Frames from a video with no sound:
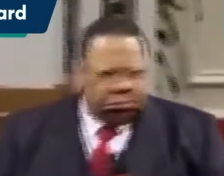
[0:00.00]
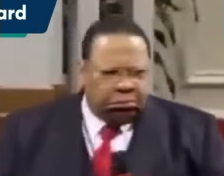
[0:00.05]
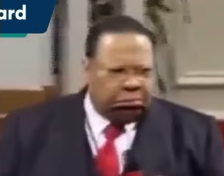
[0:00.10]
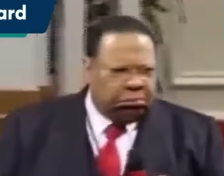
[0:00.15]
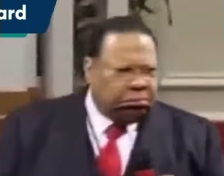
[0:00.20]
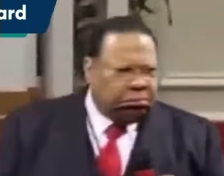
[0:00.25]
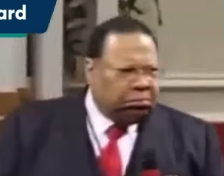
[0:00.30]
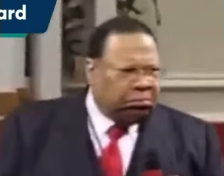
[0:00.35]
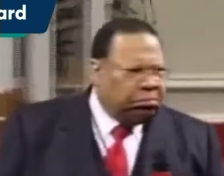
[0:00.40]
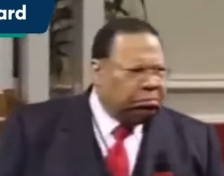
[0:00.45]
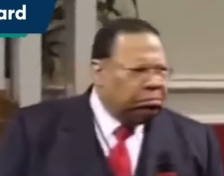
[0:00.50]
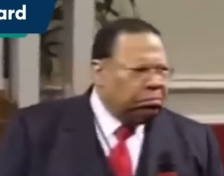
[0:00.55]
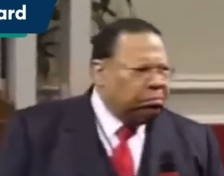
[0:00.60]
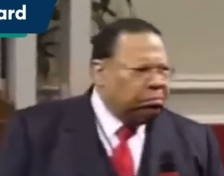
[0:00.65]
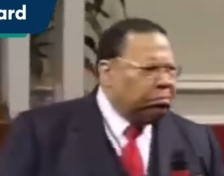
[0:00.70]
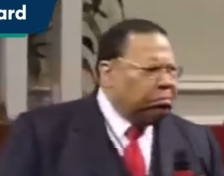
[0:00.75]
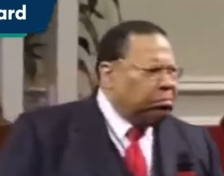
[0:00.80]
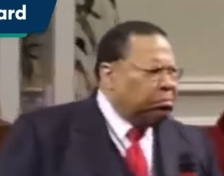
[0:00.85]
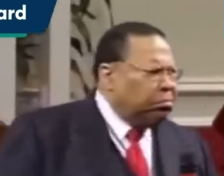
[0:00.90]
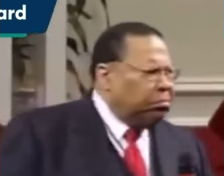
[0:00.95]

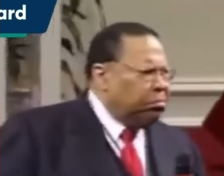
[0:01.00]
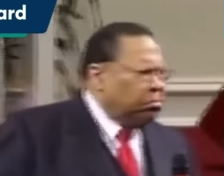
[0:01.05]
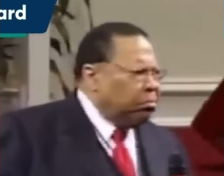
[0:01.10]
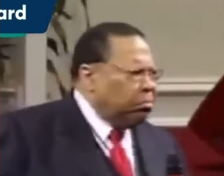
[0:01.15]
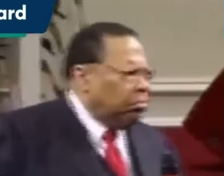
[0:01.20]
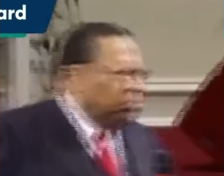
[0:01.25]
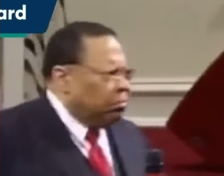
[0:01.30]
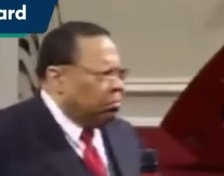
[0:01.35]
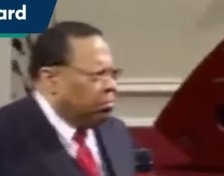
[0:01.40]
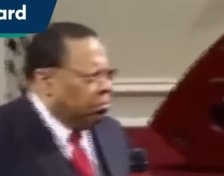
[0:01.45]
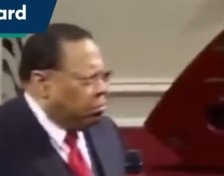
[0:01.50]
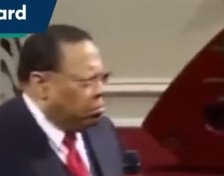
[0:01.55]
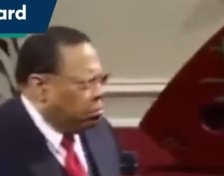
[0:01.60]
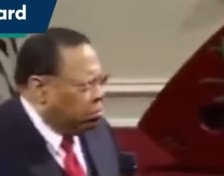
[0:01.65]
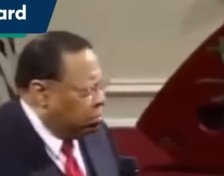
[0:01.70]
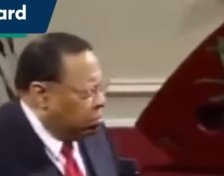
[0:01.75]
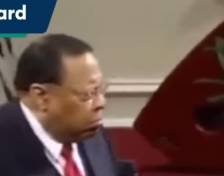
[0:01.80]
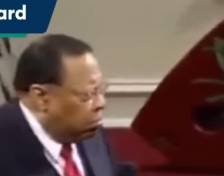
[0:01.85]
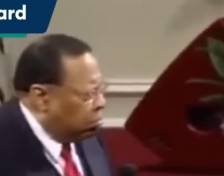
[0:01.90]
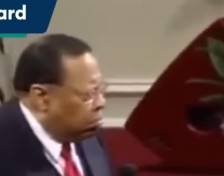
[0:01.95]

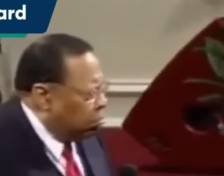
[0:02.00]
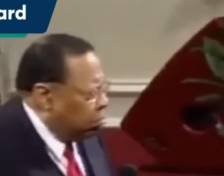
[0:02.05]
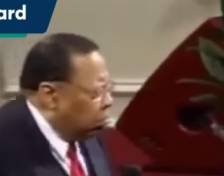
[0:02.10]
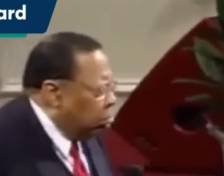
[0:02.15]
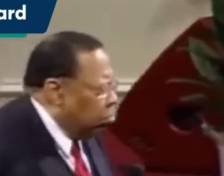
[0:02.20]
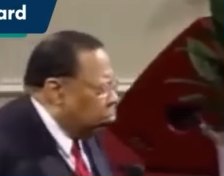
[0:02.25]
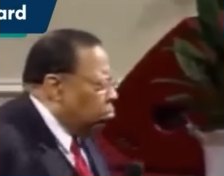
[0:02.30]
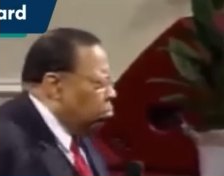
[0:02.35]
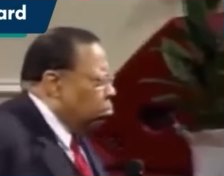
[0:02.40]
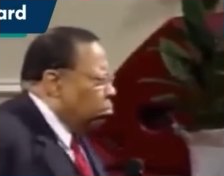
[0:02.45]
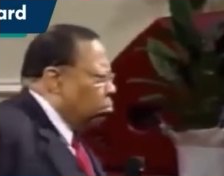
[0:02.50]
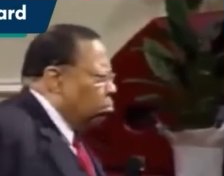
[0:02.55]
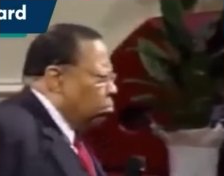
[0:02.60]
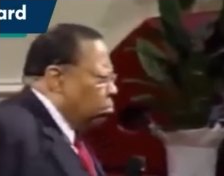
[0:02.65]
Nothing is said.